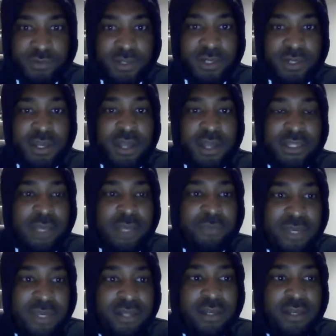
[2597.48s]
are. They're
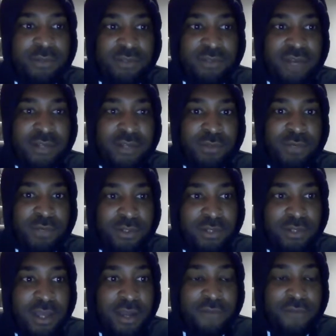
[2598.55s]
big clubs around the world.
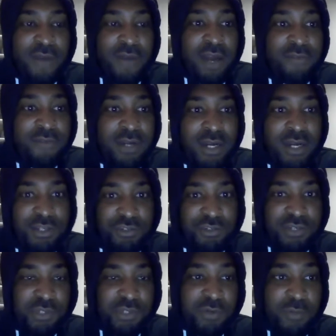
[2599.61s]
For other
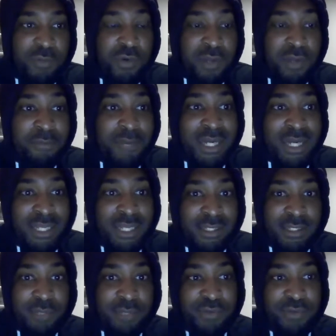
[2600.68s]
countries who are putting money
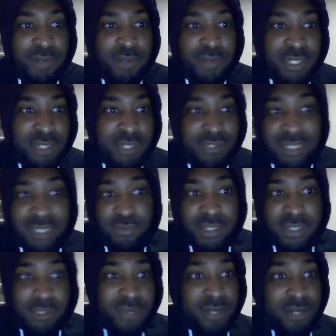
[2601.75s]
into the Premier League, because that's what
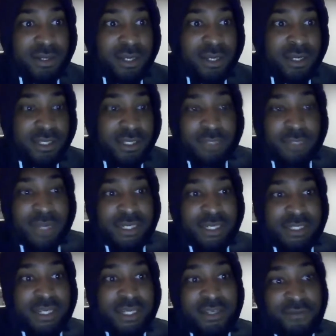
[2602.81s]
it's about. It's about the
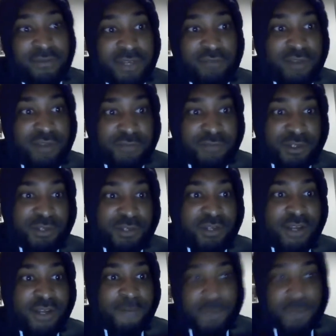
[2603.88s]
TV revenue,
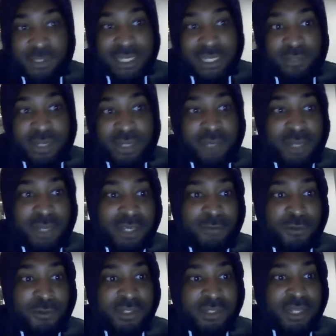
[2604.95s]
because that's where they're making
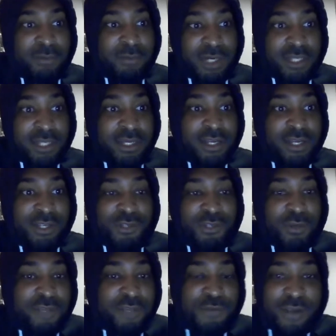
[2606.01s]
most of their money. So
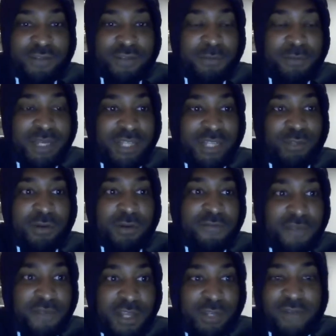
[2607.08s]
if you have to be at
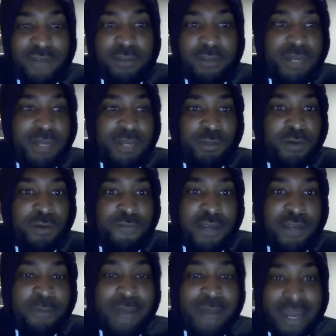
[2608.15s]
12:30, you have to be at
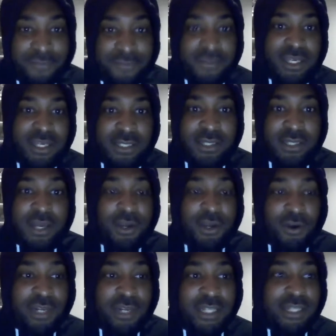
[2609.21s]
12:30. My thing is,
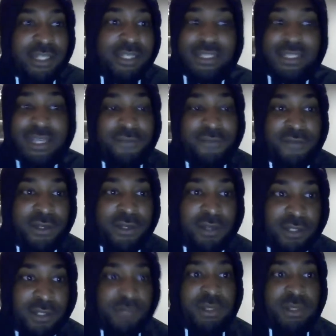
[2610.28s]
Ollie did the same thing
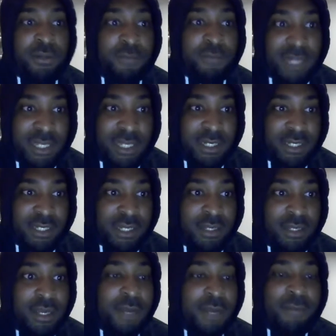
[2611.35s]
last week, complaining. Yeah.
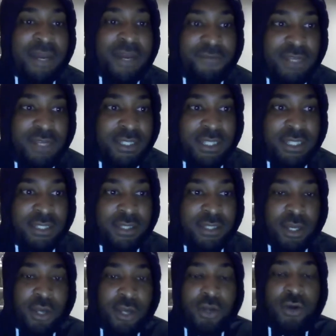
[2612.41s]
My thing is this:
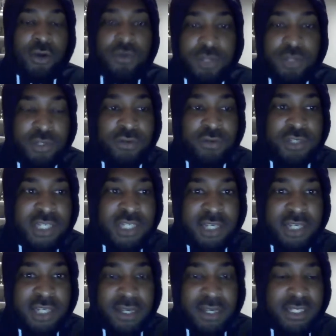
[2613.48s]
go to your
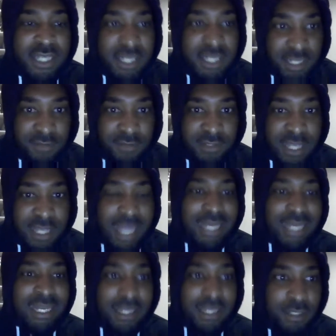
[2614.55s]
chief executives
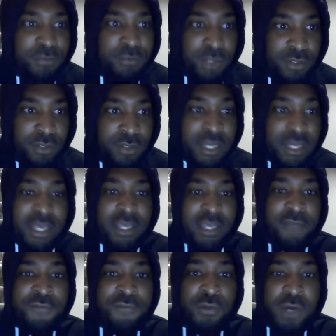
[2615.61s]
and let them know
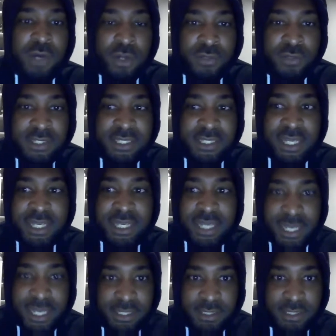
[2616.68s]
if you are going to say
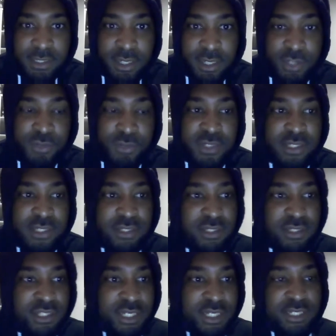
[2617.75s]
yes to this
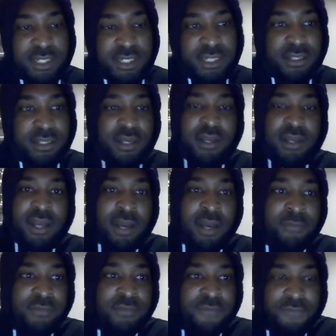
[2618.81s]
congested
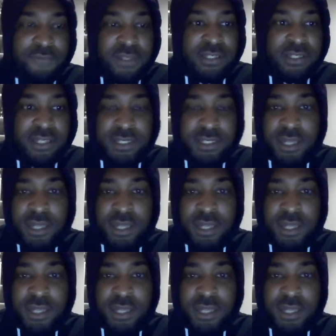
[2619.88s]
fixture